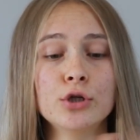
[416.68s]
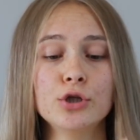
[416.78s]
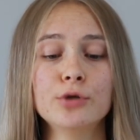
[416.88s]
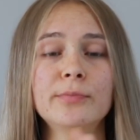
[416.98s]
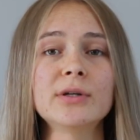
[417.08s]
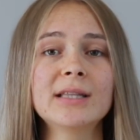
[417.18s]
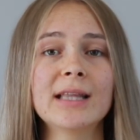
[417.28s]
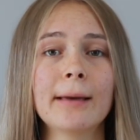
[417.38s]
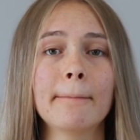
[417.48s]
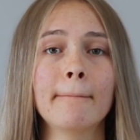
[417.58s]
you put
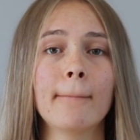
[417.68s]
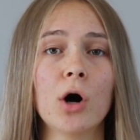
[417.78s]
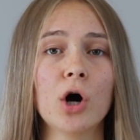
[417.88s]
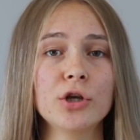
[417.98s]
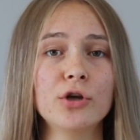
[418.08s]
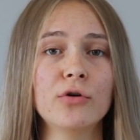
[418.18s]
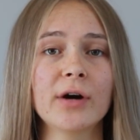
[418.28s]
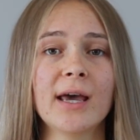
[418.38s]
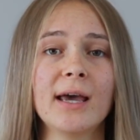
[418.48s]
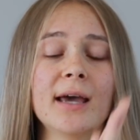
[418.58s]
them on your
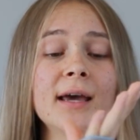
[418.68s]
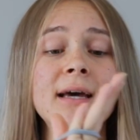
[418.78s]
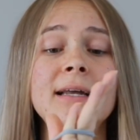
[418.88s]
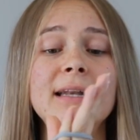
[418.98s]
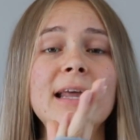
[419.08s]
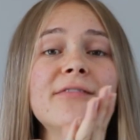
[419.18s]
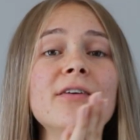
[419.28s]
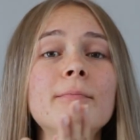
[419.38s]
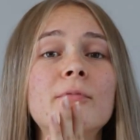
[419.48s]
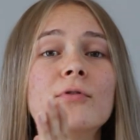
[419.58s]
hair,
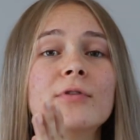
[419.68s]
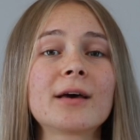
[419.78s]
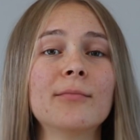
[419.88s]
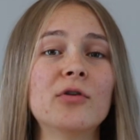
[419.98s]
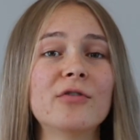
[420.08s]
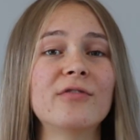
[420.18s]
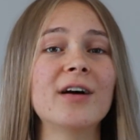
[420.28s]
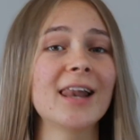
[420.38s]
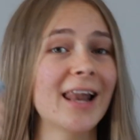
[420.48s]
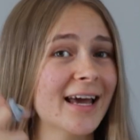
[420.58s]
never pull them off
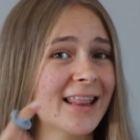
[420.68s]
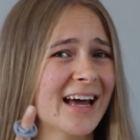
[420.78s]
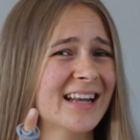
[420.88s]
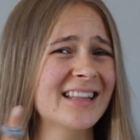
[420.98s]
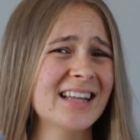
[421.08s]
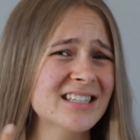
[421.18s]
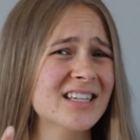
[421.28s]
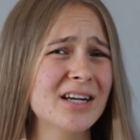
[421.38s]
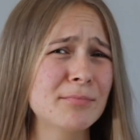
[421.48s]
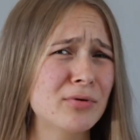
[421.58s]
like that. That's
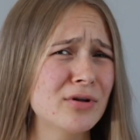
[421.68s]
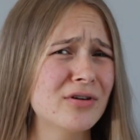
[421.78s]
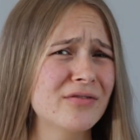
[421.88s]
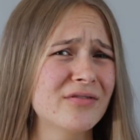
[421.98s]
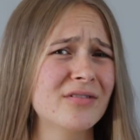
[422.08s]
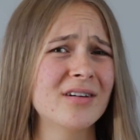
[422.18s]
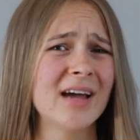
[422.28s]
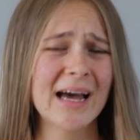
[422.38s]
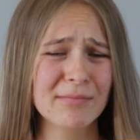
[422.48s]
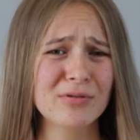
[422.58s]
gonna pull off
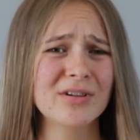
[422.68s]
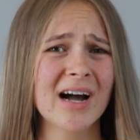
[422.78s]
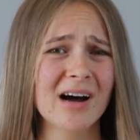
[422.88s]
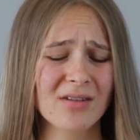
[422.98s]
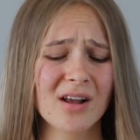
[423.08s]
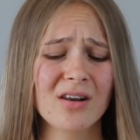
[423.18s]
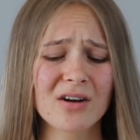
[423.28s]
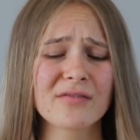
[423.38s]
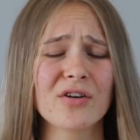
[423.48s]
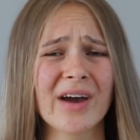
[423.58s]
and pull out a
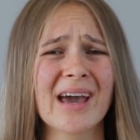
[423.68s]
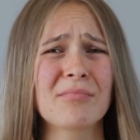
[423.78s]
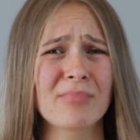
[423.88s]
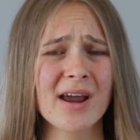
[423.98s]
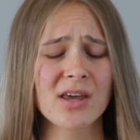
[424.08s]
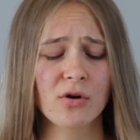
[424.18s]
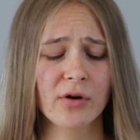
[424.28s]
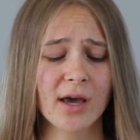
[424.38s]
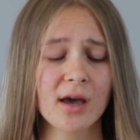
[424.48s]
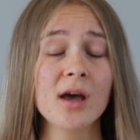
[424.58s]
lot of your hair and break your
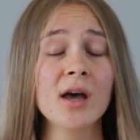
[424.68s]
hair.